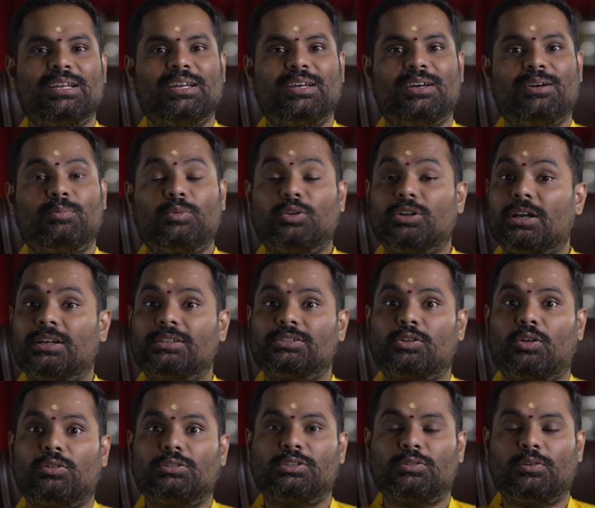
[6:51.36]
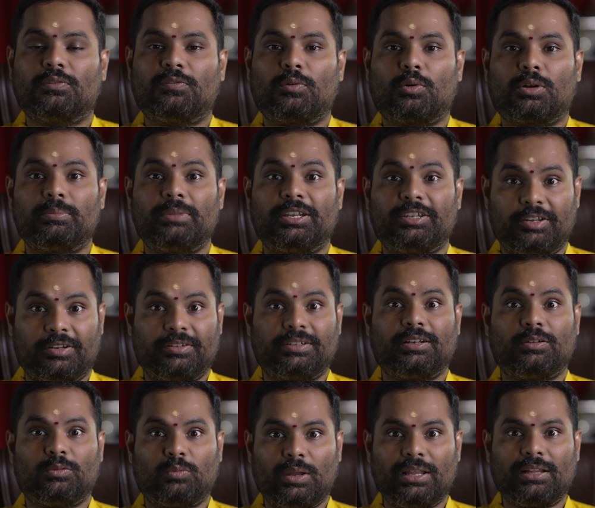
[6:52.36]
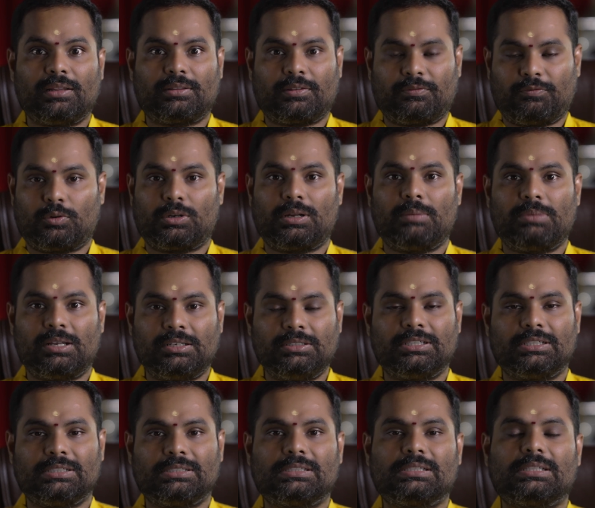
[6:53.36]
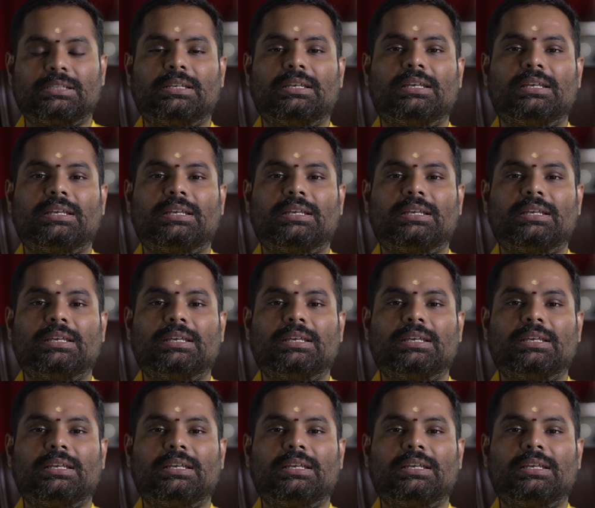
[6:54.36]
Muruga is also for material wealth, for abundance.